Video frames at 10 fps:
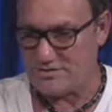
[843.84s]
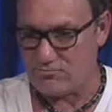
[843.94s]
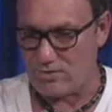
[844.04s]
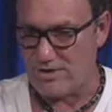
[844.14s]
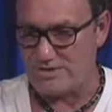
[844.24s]

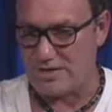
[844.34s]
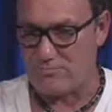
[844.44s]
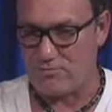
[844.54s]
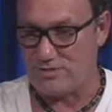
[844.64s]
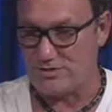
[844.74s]
run his
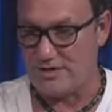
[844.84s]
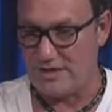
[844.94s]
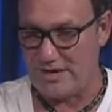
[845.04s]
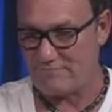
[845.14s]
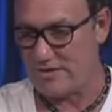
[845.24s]
operation.
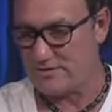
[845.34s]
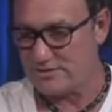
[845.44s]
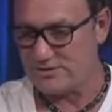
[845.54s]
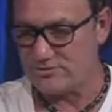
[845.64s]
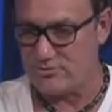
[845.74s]
I kind of
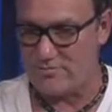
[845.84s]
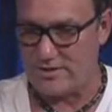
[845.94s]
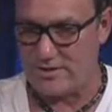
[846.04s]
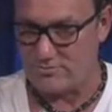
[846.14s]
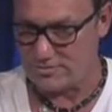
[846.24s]
listen to him
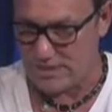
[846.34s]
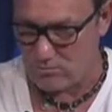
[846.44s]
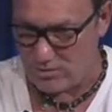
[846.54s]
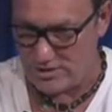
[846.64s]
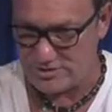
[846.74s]
and understand
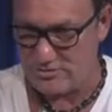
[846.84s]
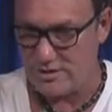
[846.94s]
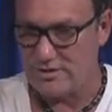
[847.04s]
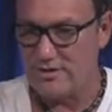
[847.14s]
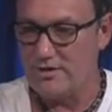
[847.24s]
what he's
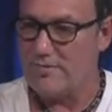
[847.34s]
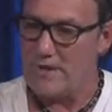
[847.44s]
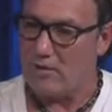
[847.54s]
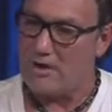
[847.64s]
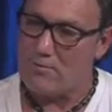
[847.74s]
doing.
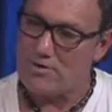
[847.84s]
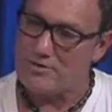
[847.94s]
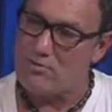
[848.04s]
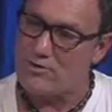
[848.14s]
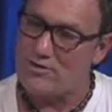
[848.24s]
Now, I want to
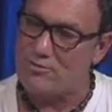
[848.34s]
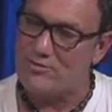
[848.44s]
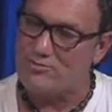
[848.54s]
deal one thing with this